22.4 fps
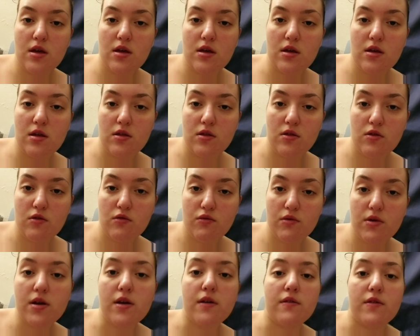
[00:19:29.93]
and
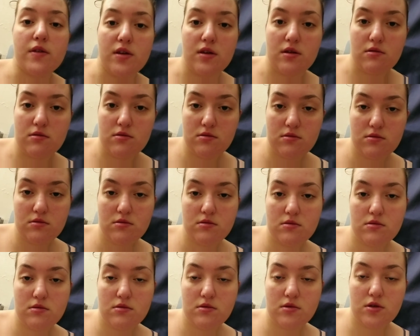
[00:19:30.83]
three of it.
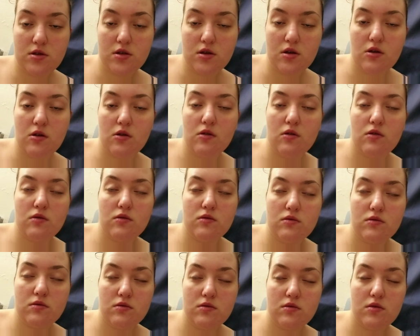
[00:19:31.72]

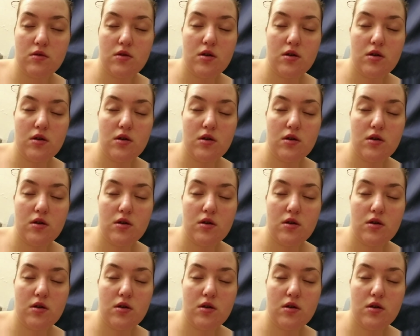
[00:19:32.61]
So